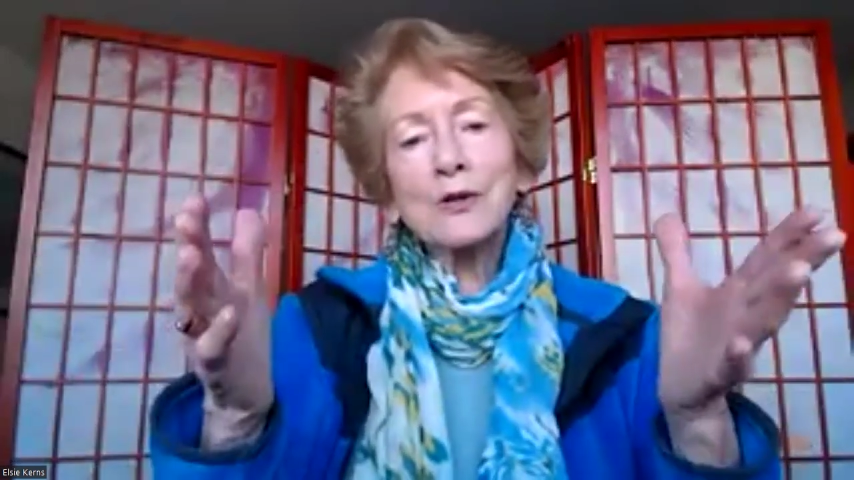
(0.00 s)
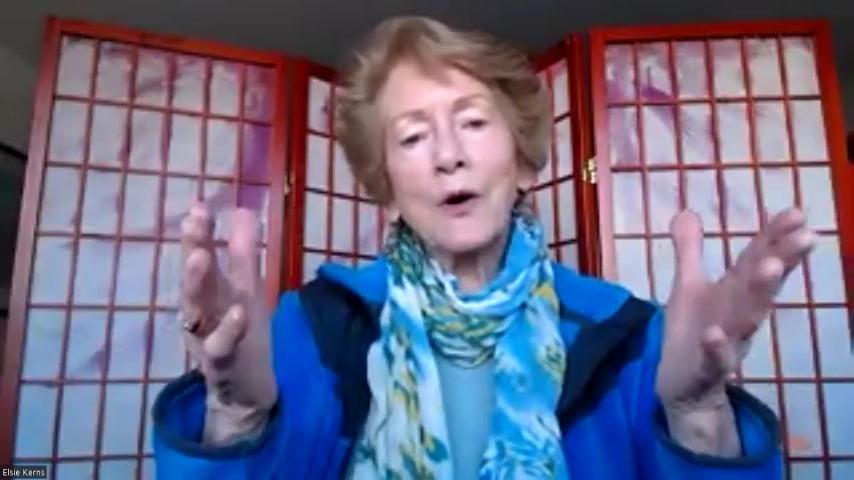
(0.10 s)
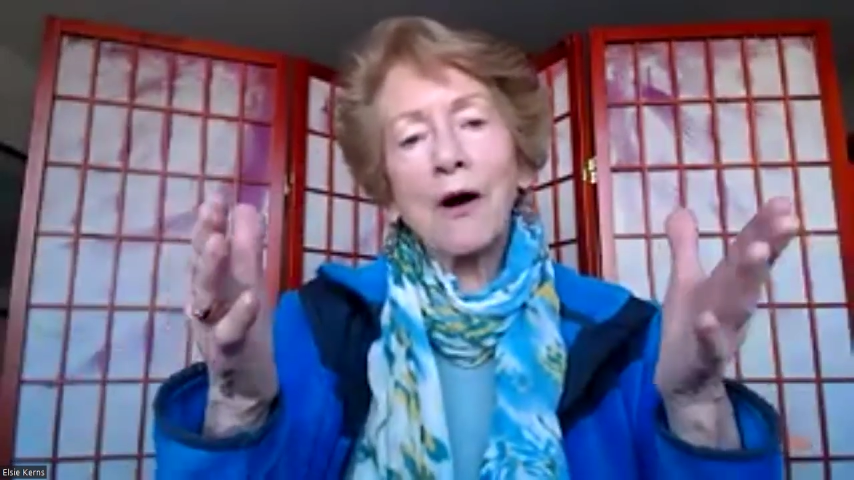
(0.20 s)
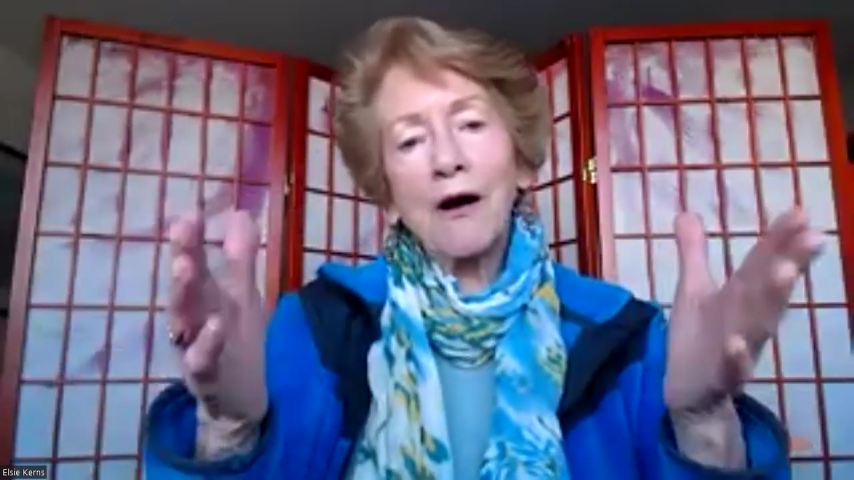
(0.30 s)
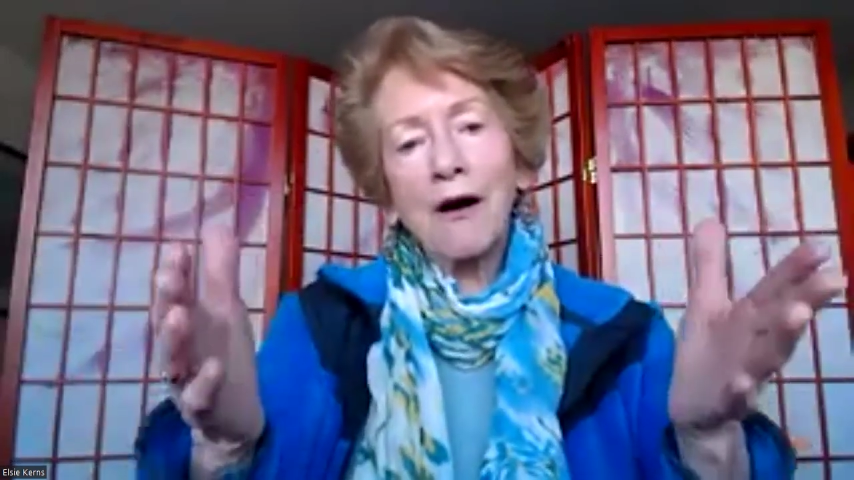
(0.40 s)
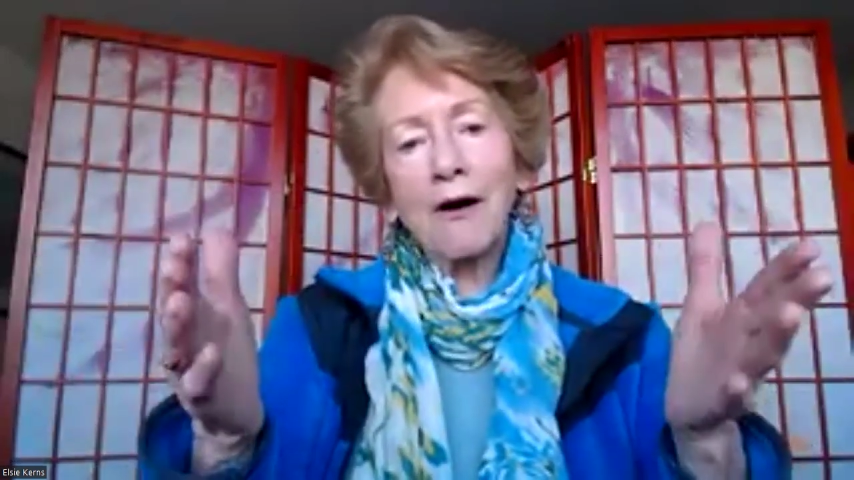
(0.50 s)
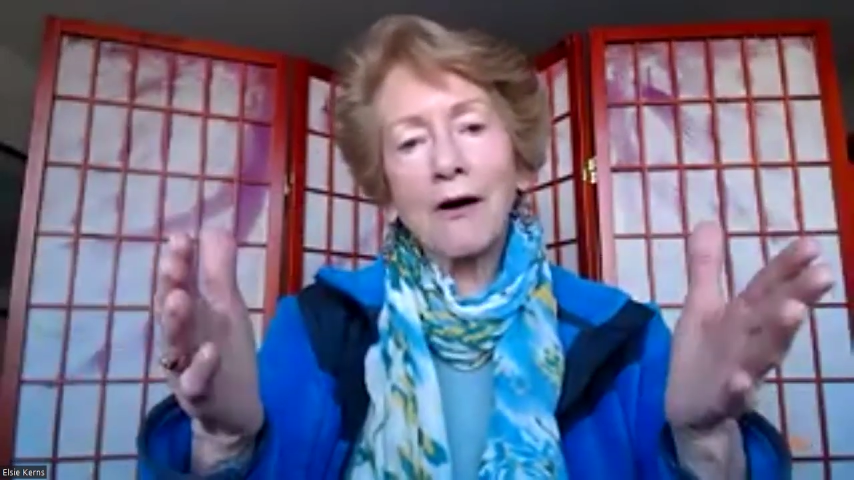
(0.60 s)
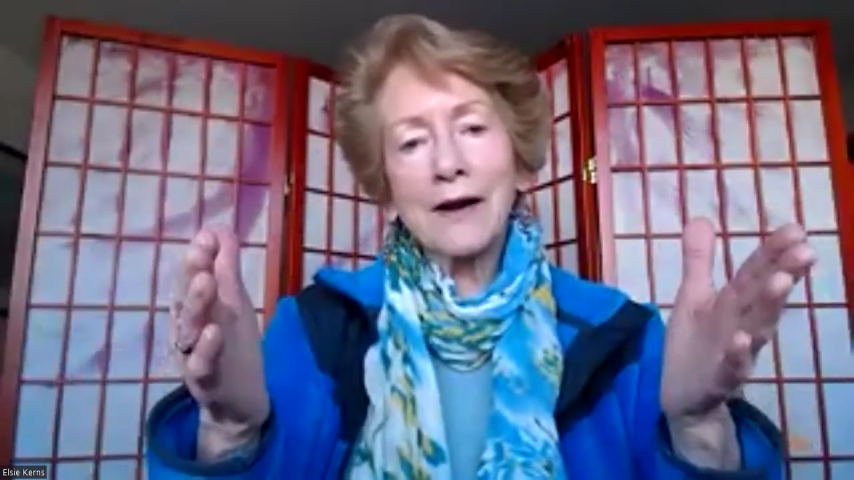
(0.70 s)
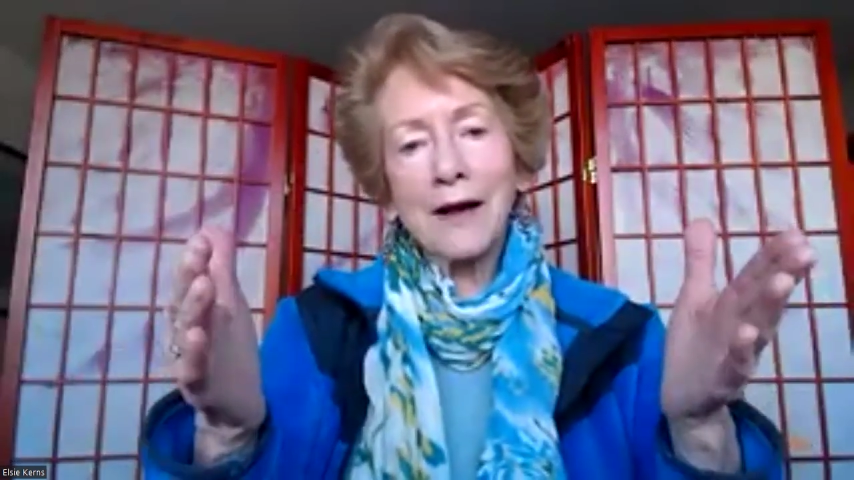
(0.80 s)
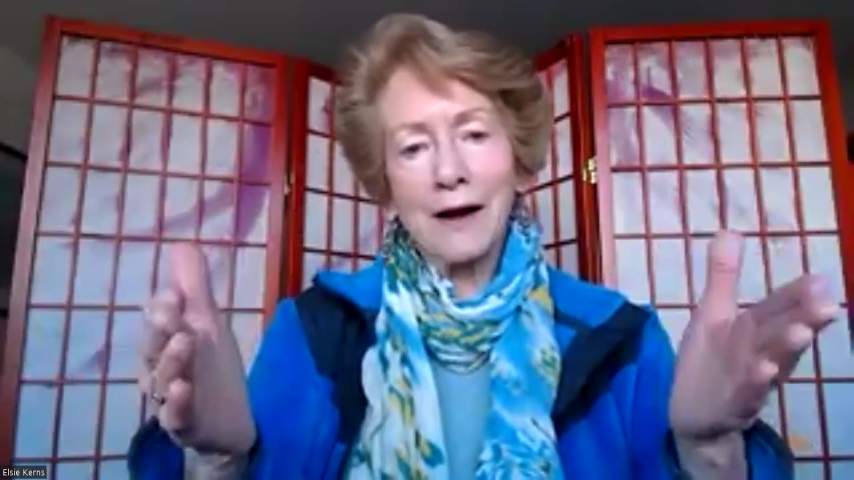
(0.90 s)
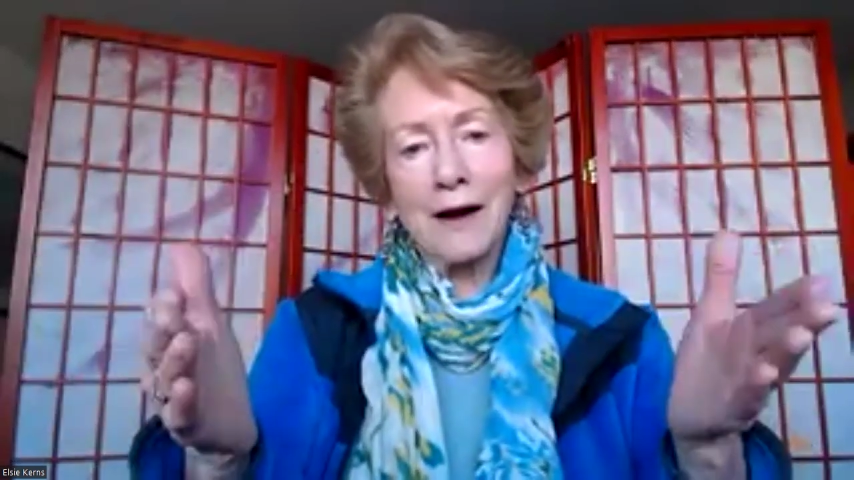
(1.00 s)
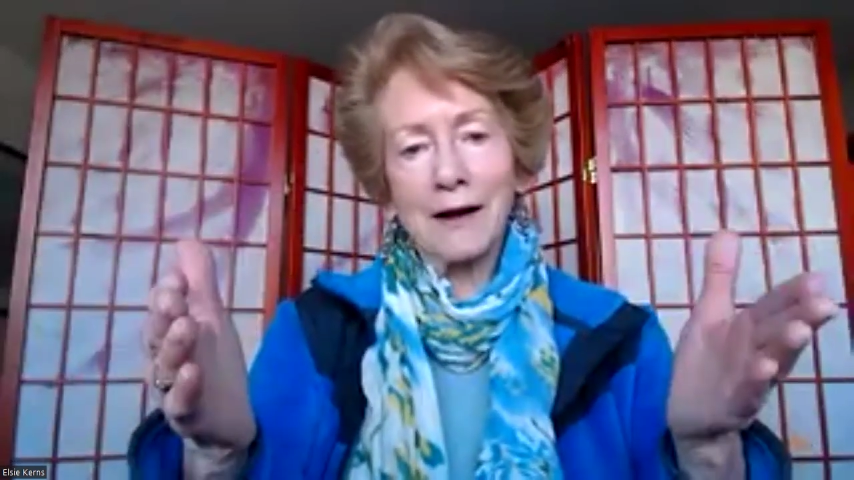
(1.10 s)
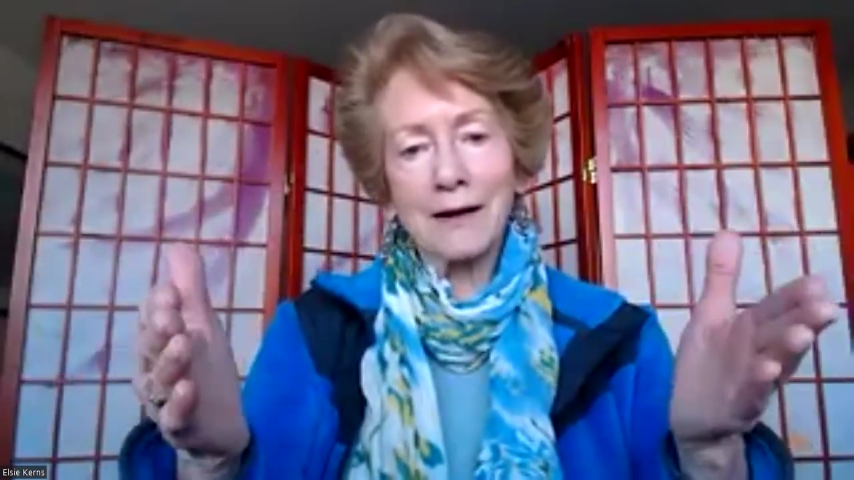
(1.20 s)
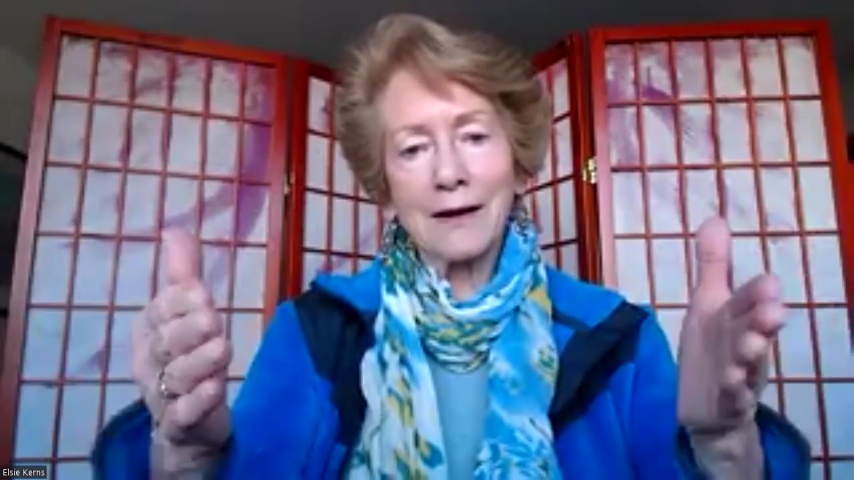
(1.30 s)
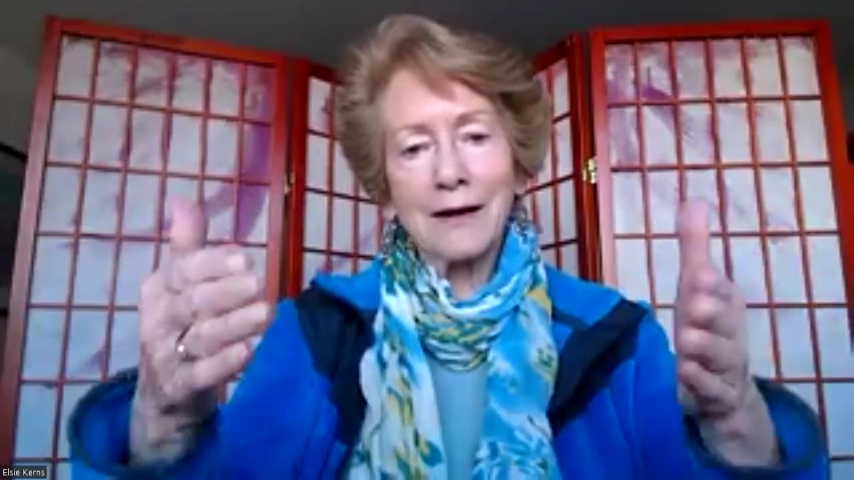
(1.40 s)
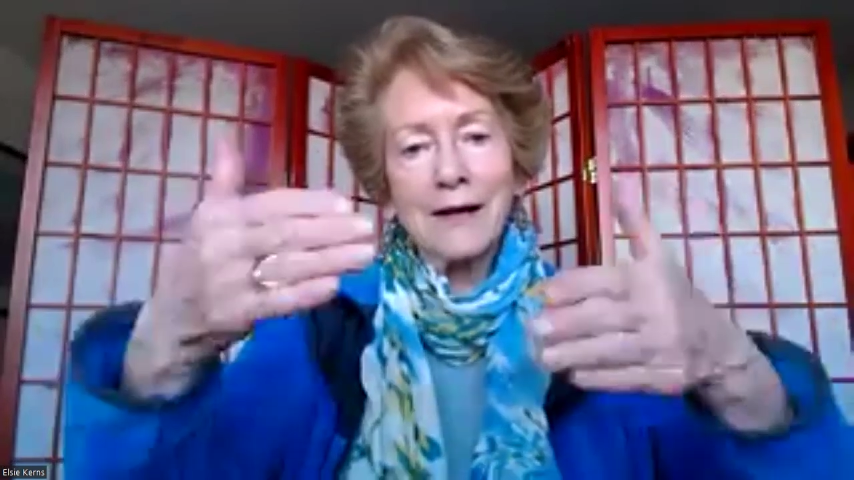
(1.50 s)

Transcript: do a heart hug.